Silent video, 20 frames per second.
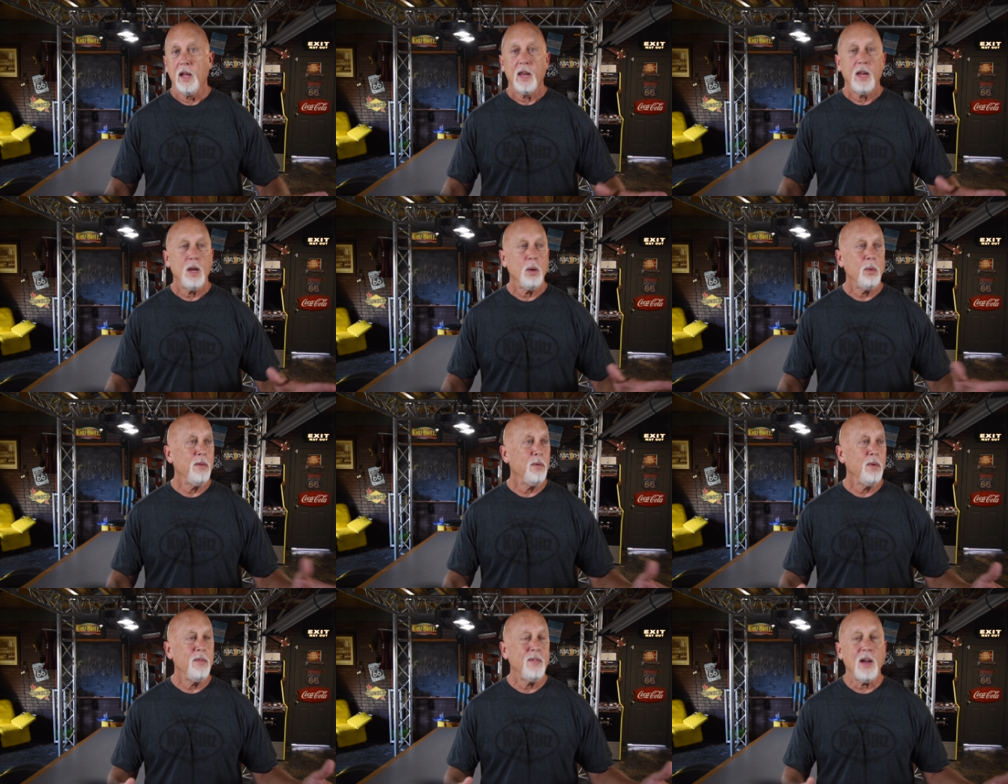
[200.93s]

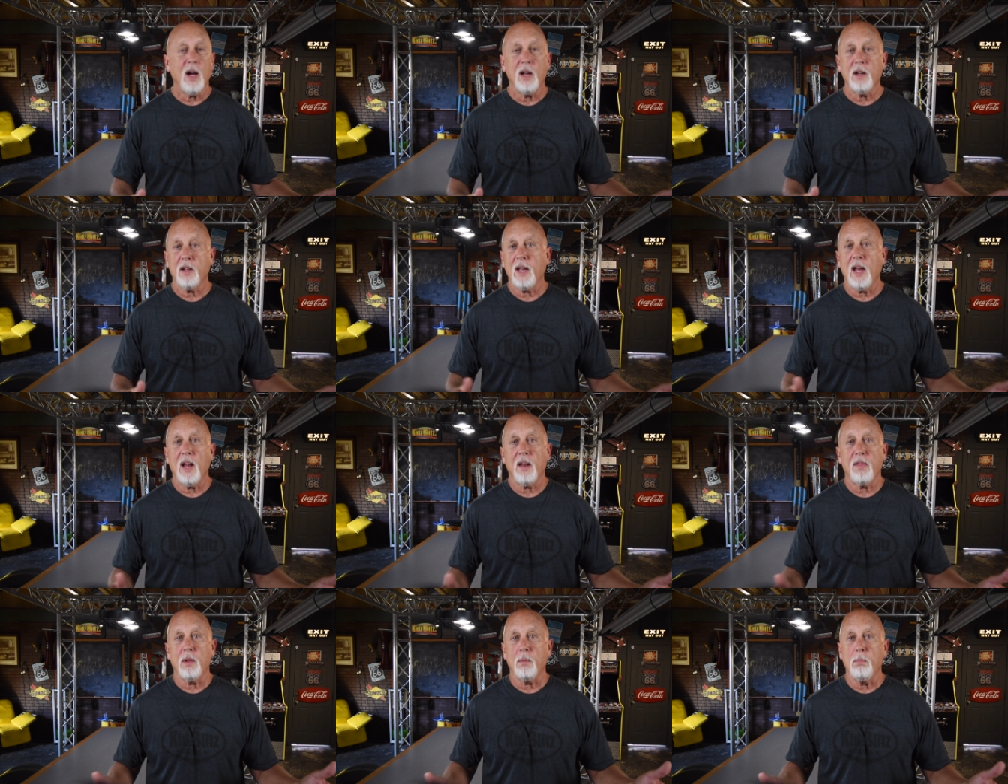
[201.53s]
We've got
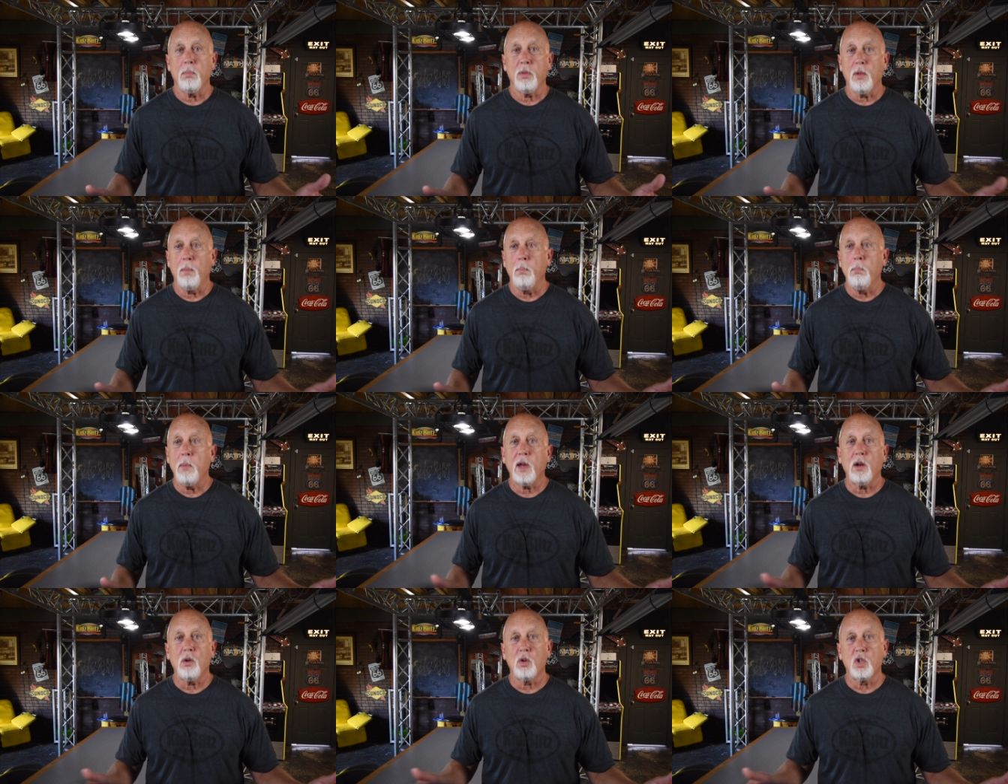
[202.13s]
kind of the
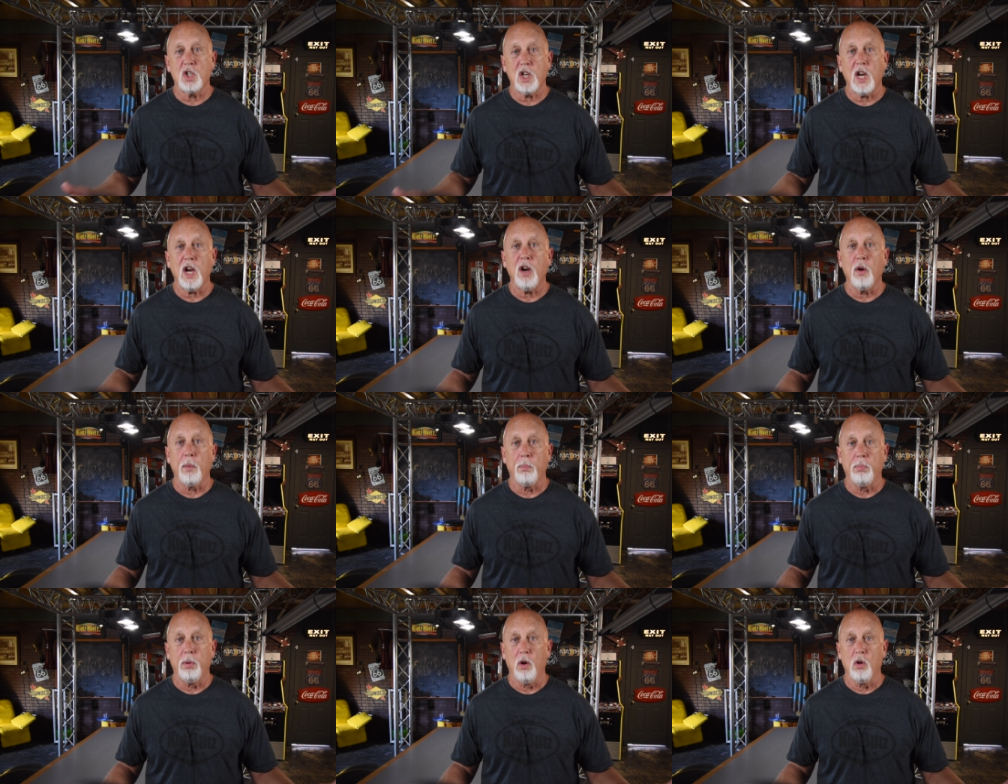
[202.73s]
metal
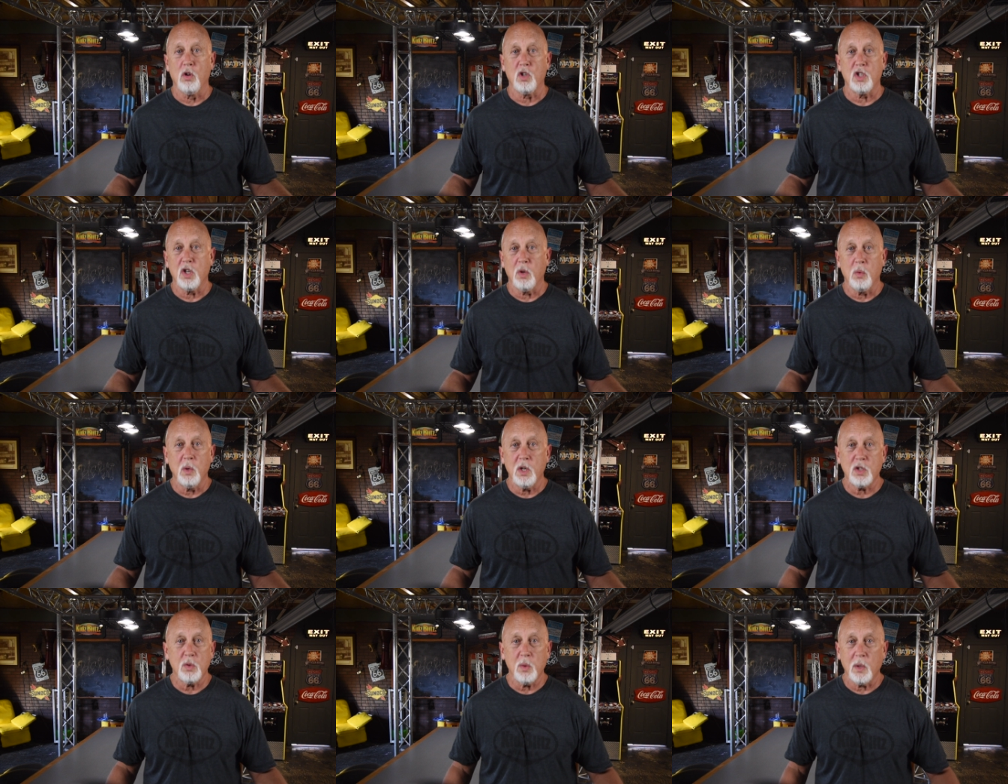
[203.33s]
chair approach, and
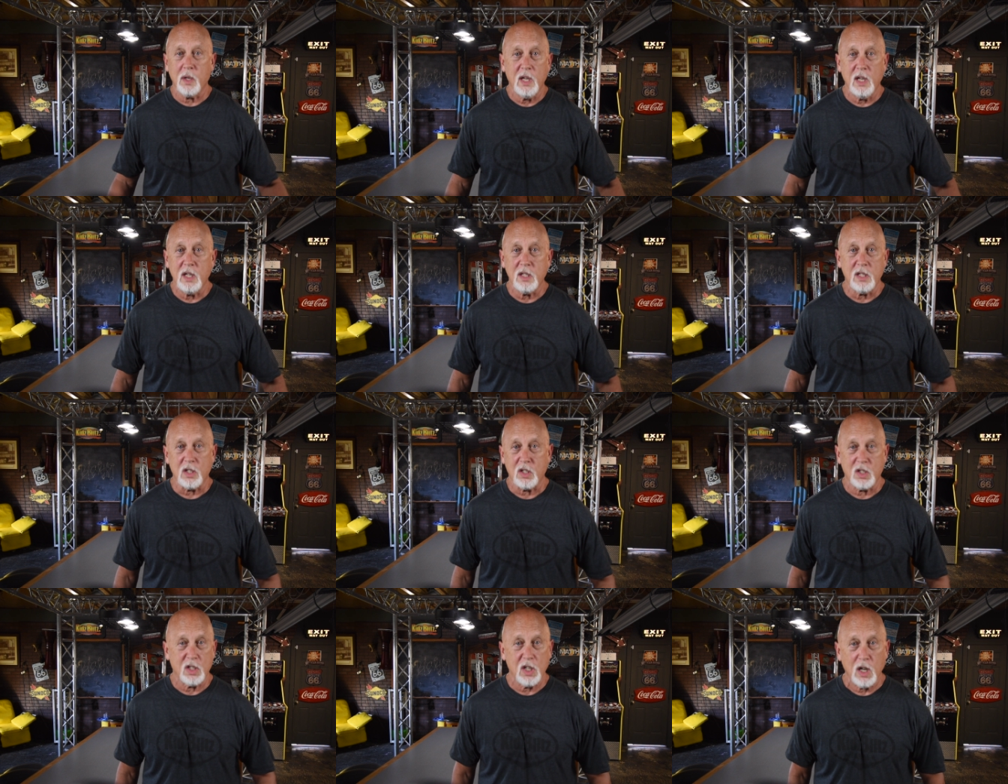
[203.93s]
we just want kids
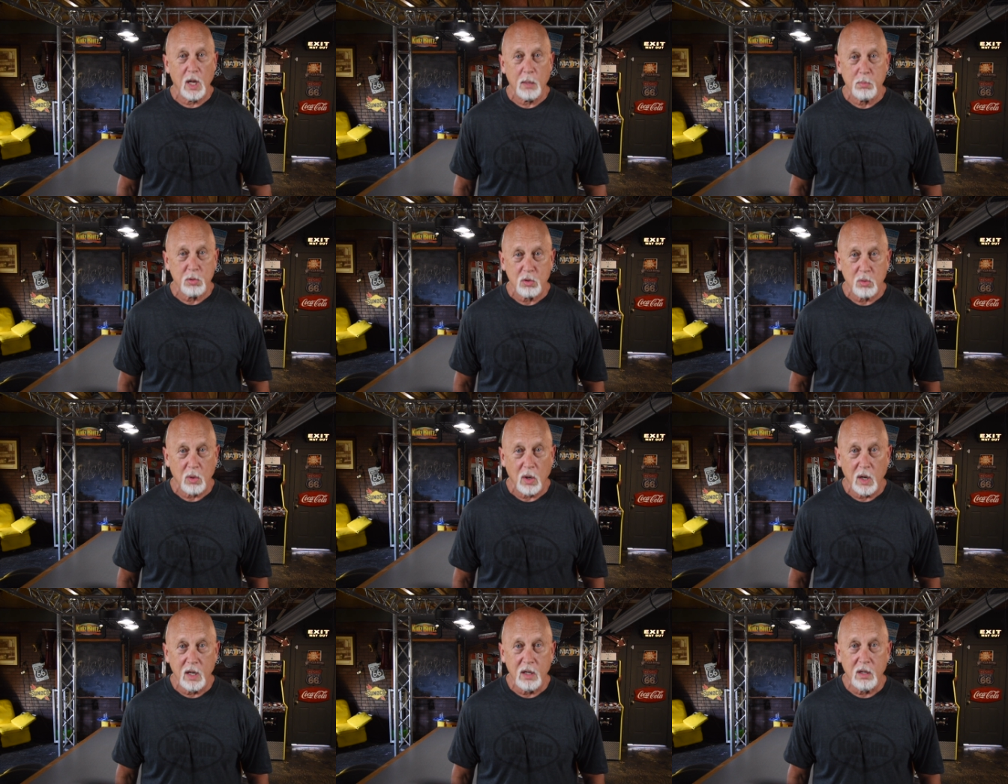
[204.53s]
to sit up
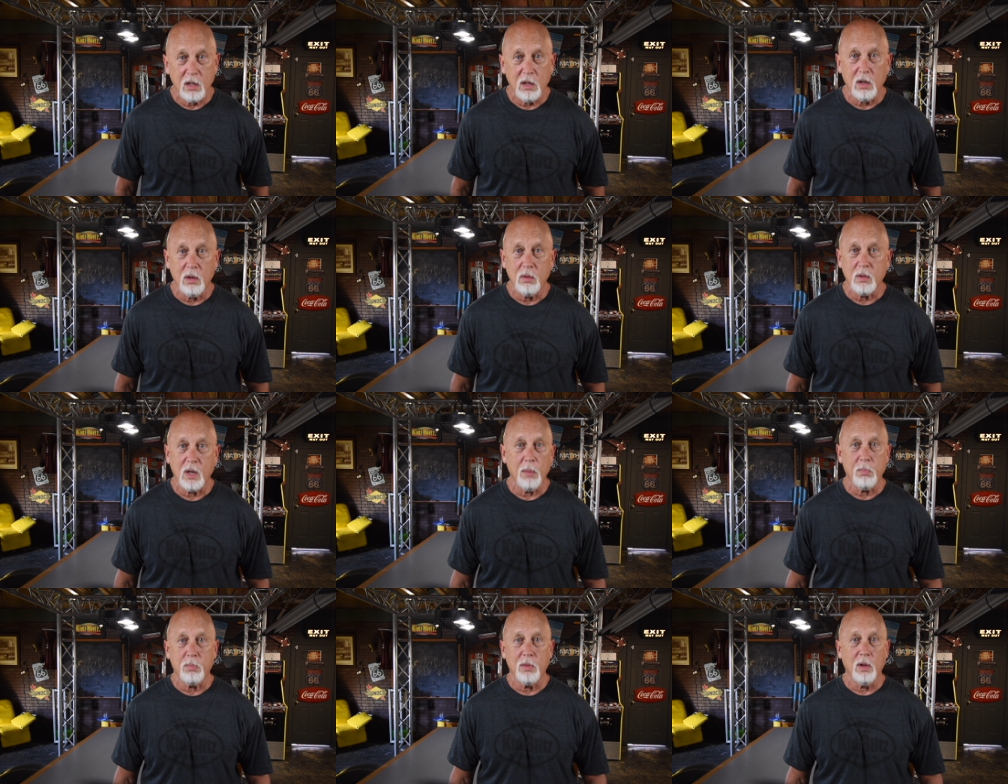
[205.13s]
straight,
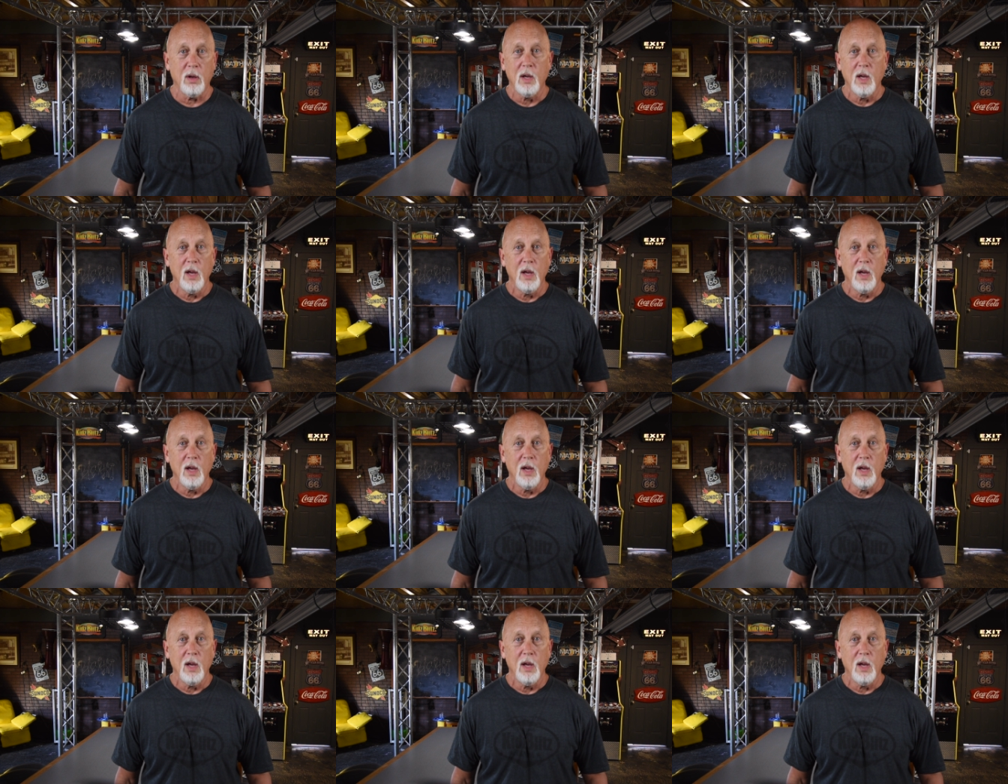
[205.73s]
keep the